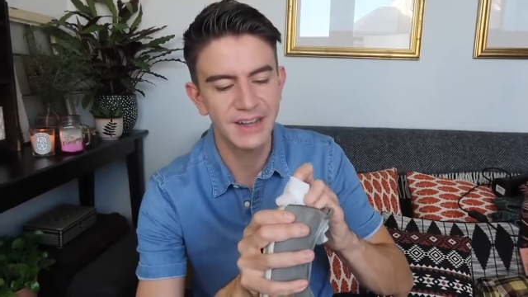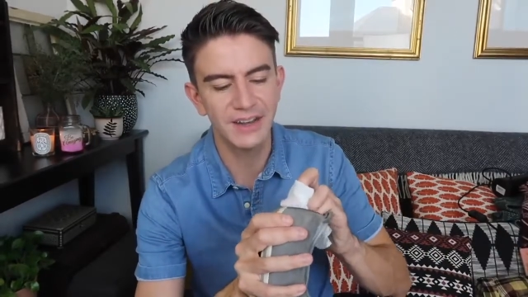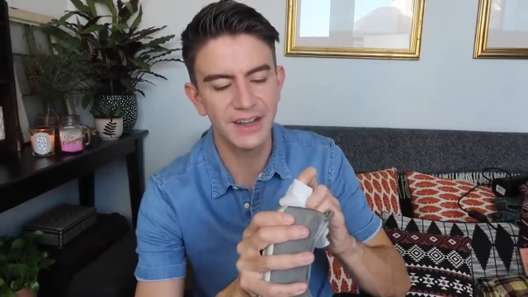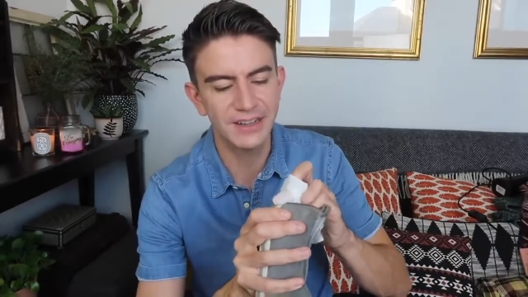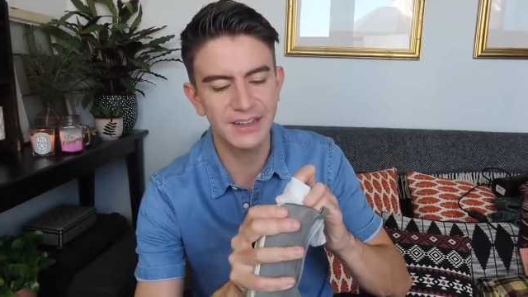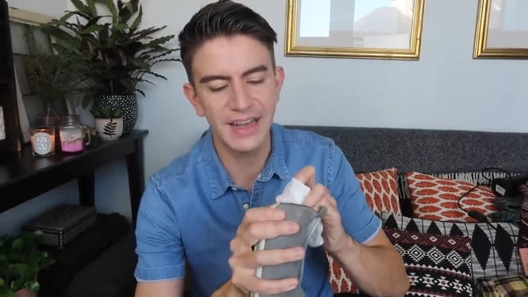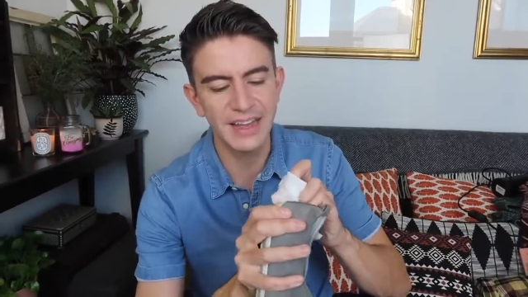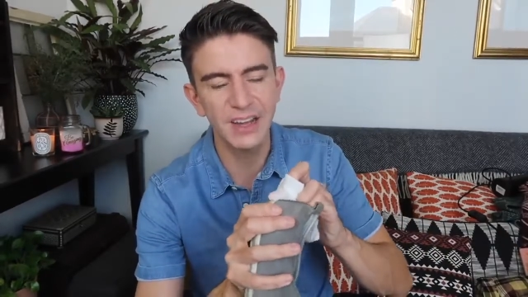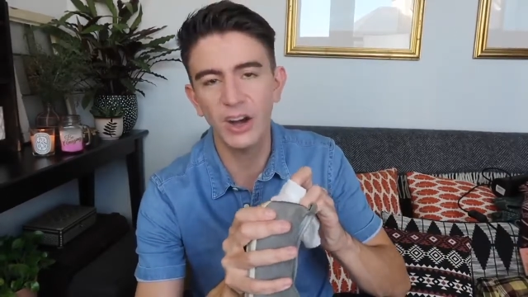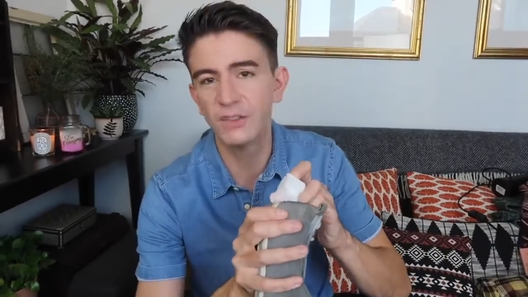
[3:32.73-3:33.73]
like
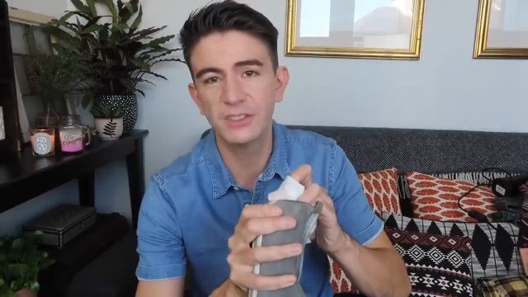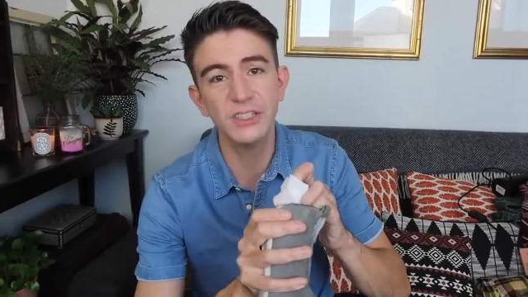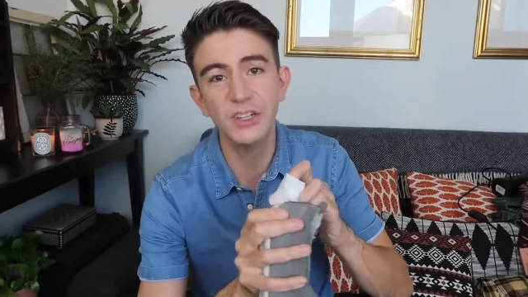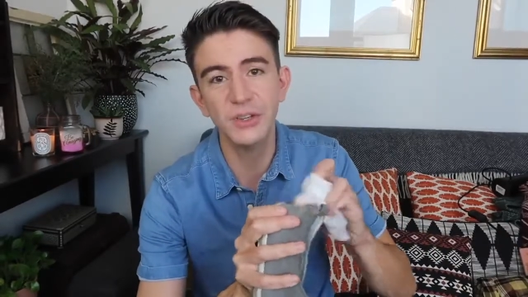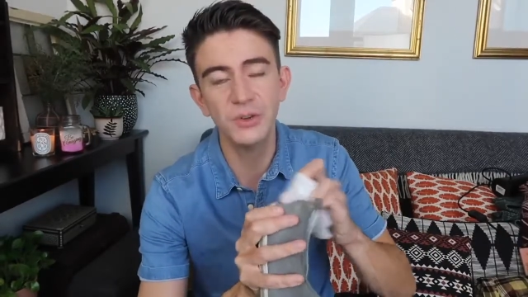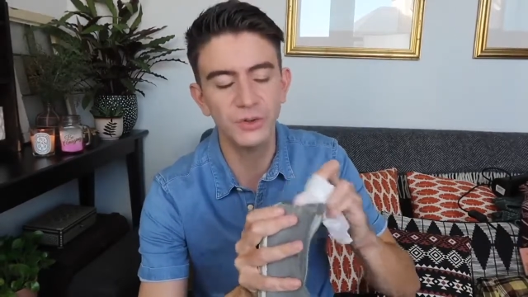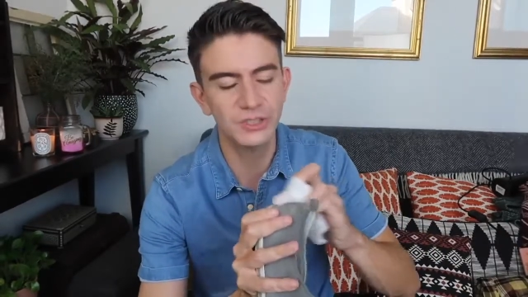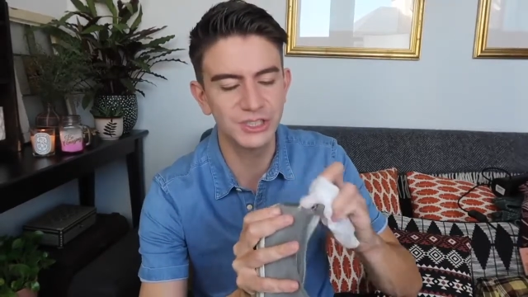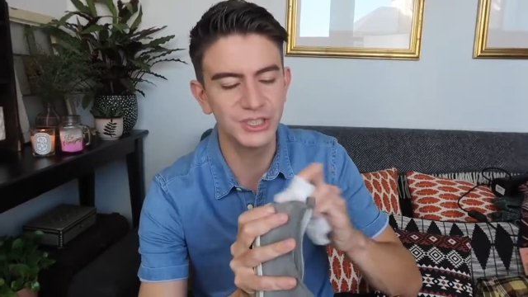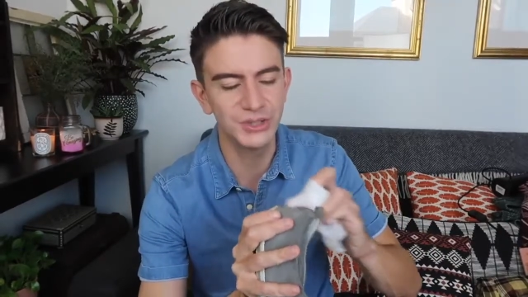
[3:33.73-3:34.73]
a afternoon, or
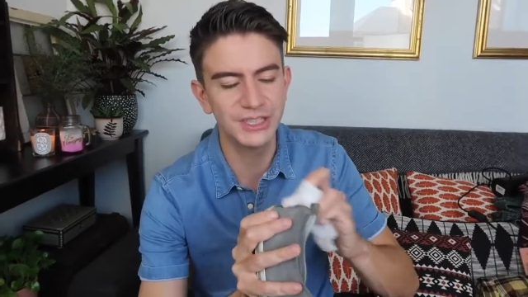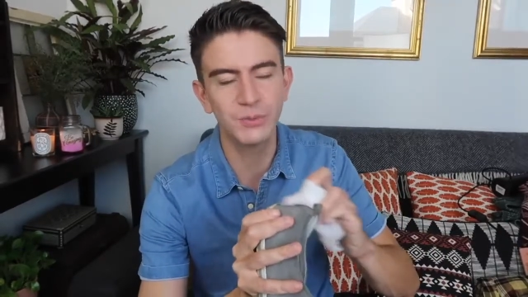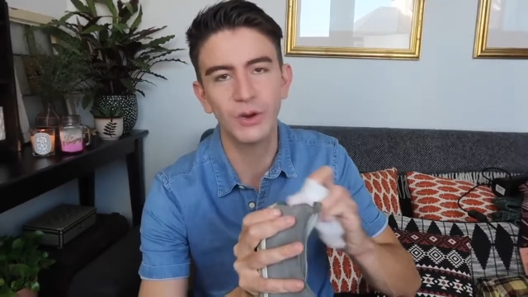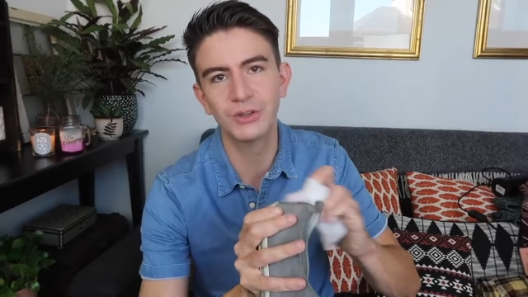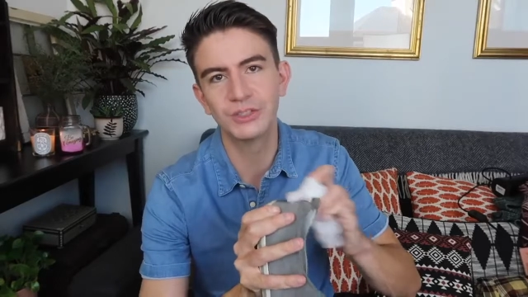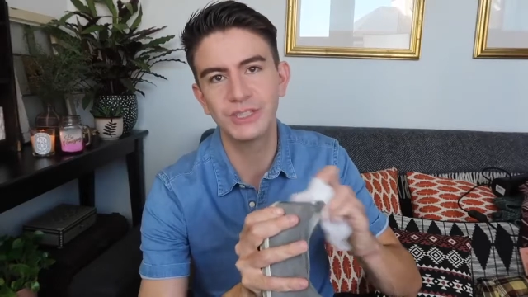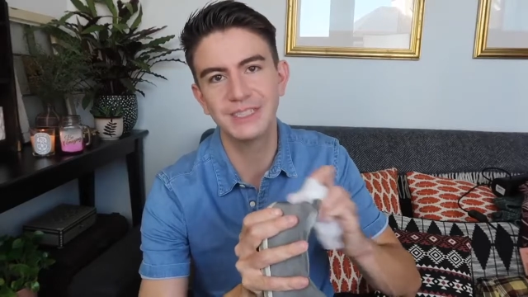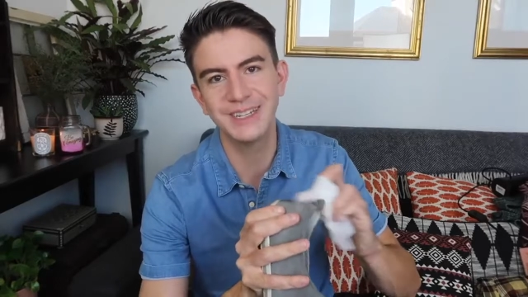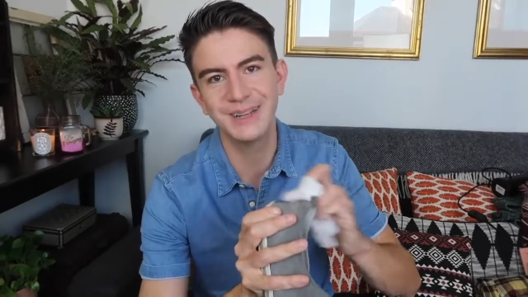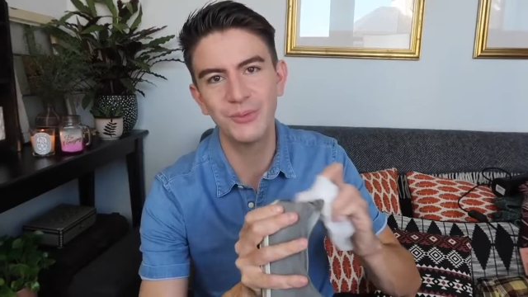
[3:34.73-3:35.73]
just do this while you're
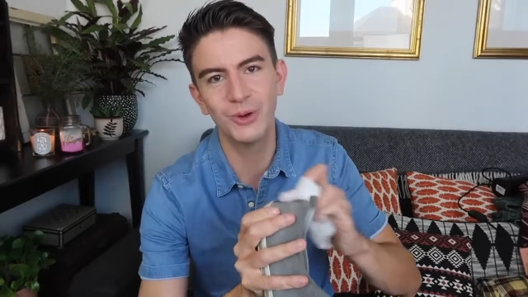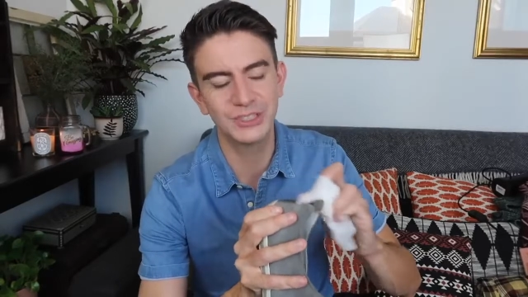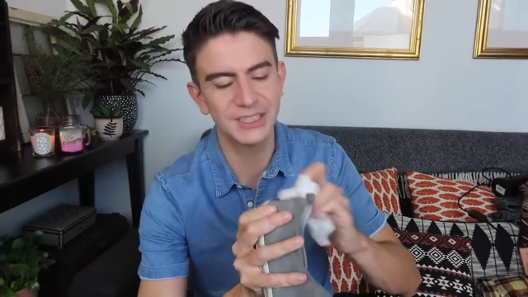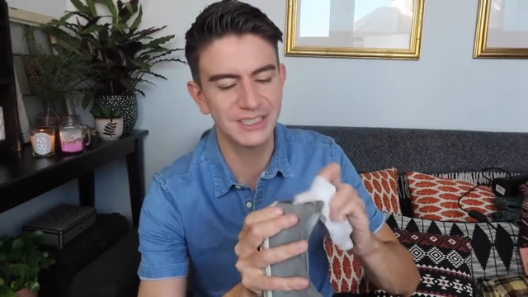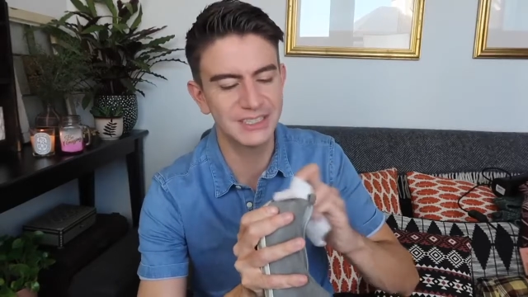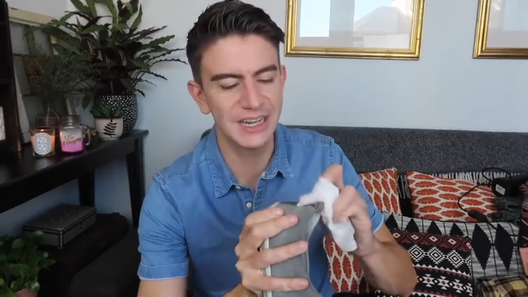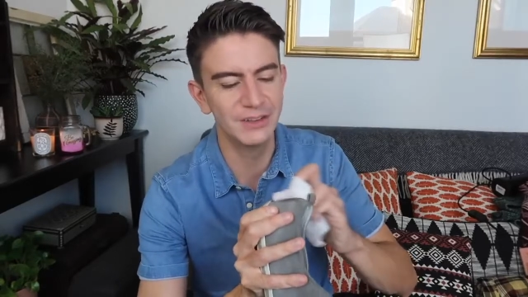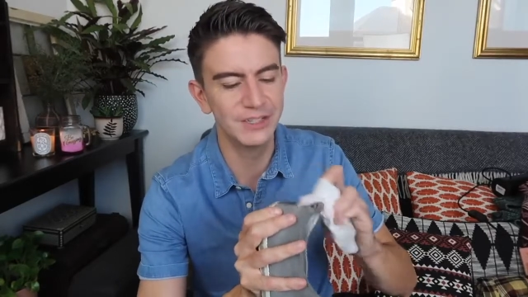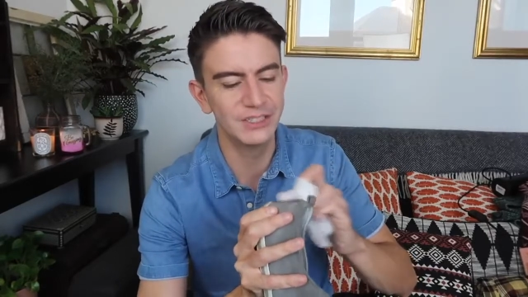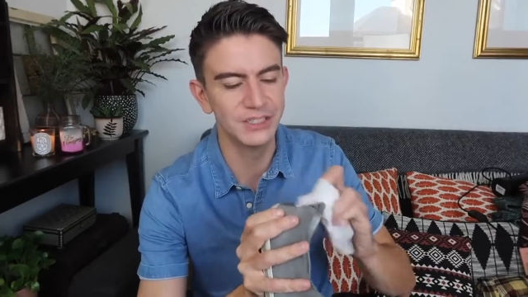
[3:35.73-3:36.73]
sitting watching the
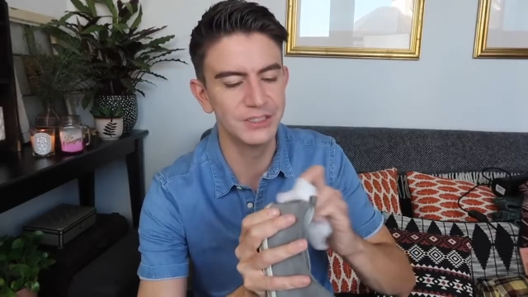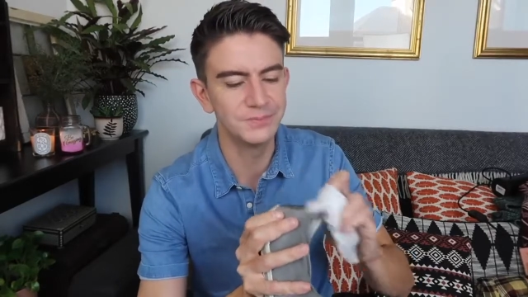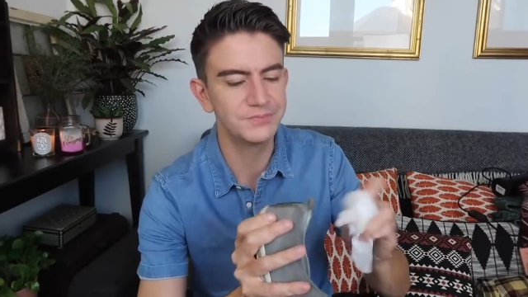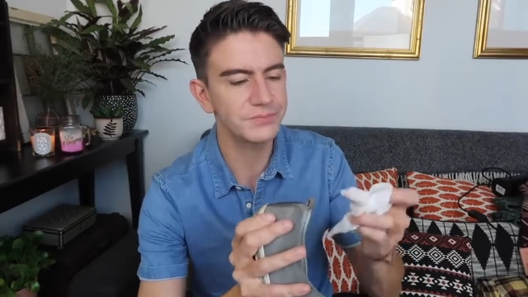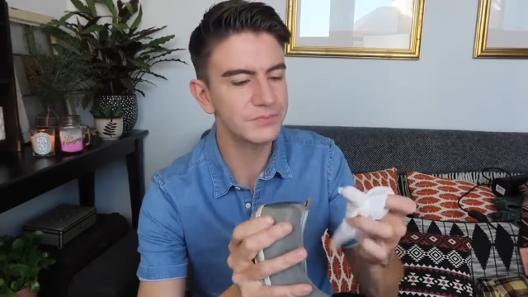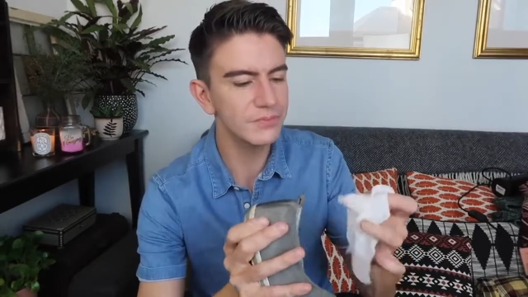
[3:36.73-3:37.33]
television.